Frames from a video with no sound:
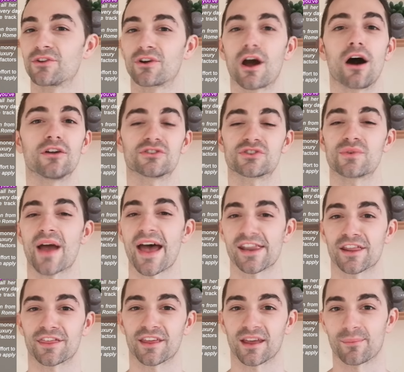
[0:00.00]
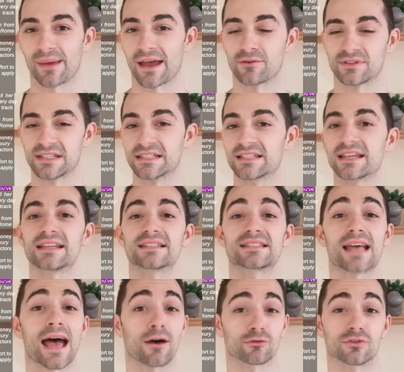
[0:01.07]
You can't do anything about it.
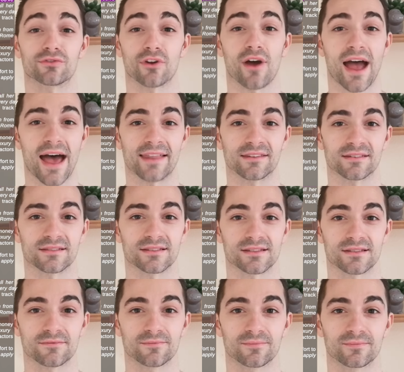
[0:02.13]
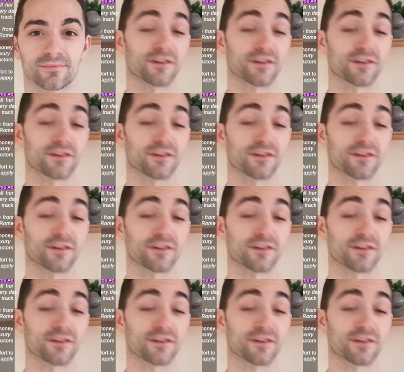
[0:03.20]
It's out of your hands.